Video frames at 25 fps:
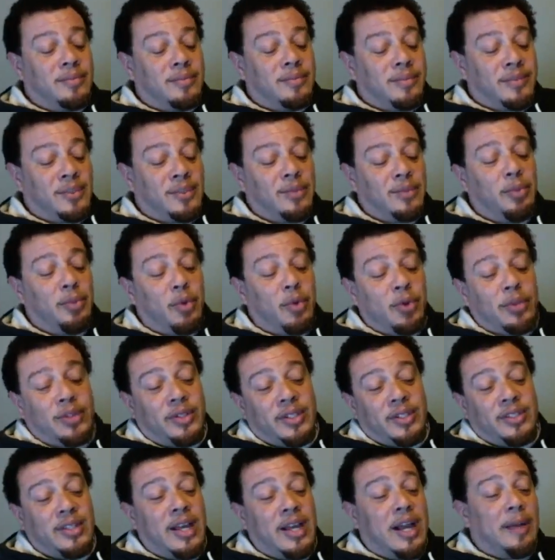support
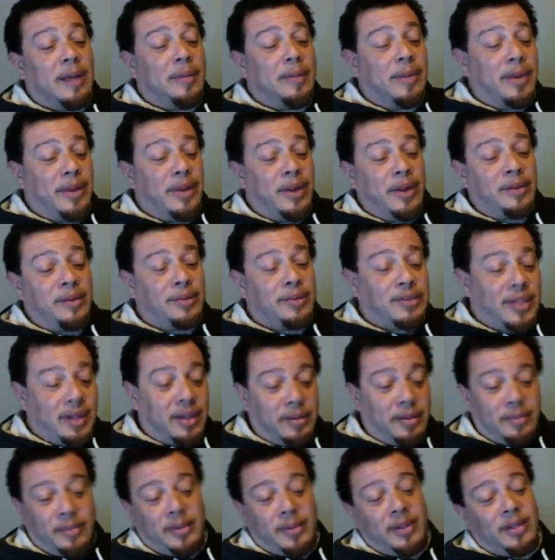this hobby. You know what I'm
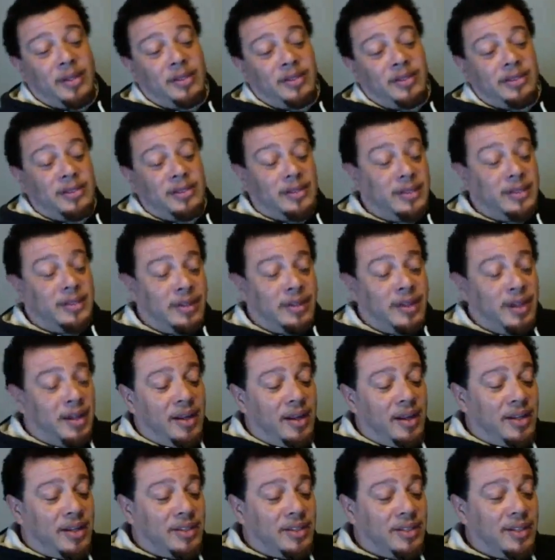saying? Because
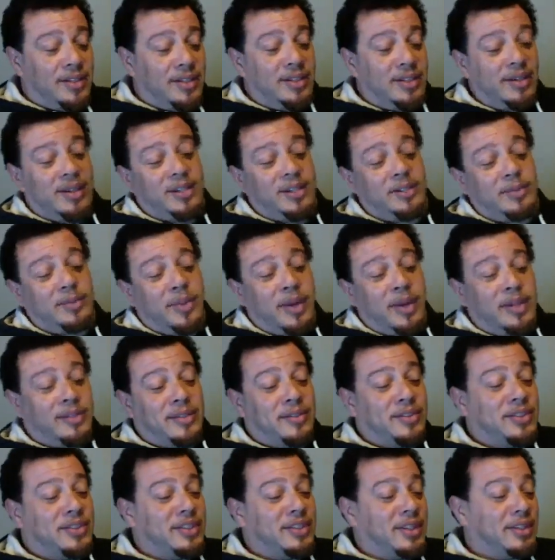shits are
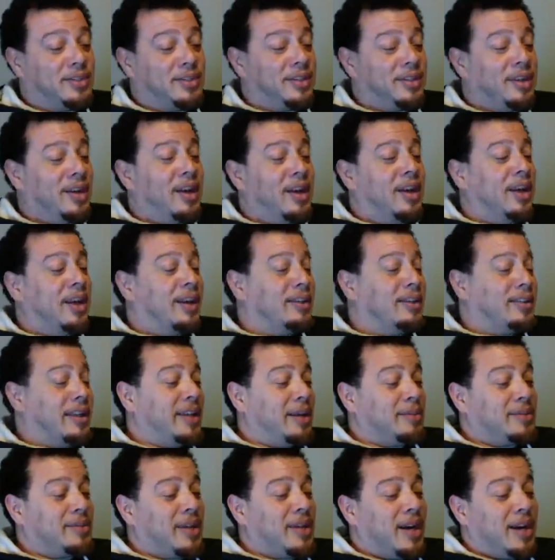expensive.
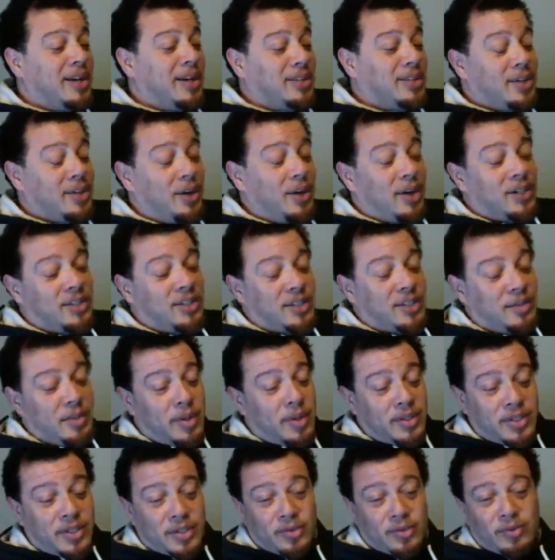Damn tires cost as
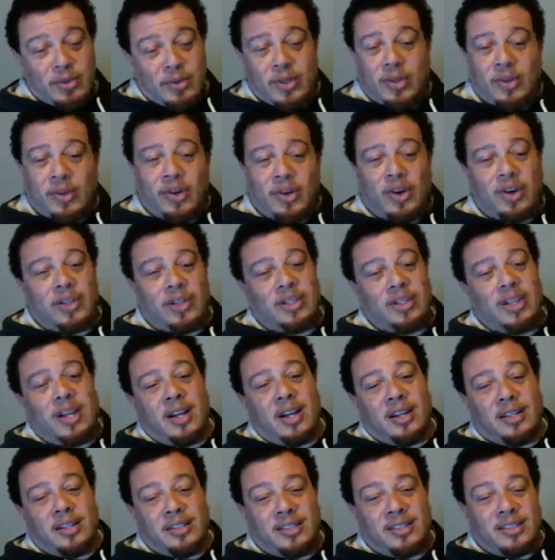much as real car
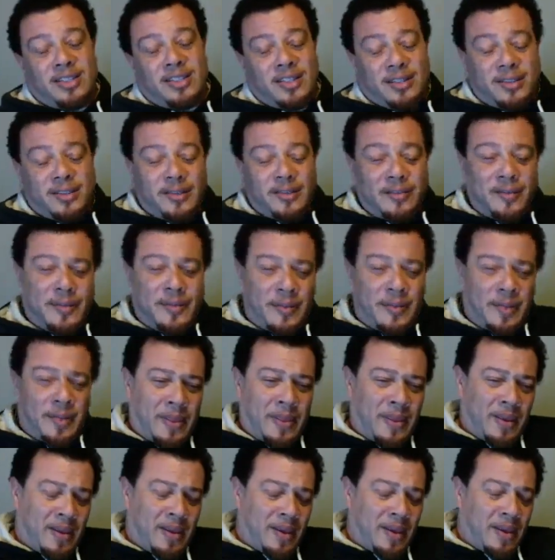tires. So
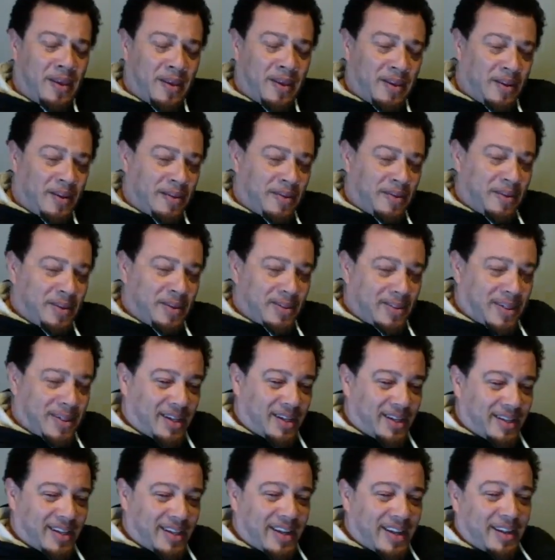you
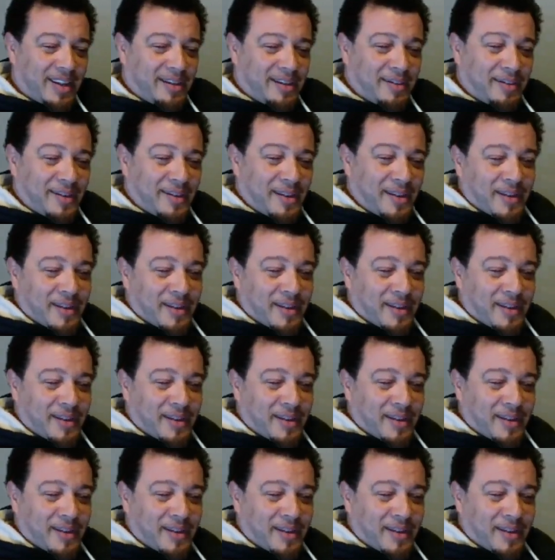saying, Dave?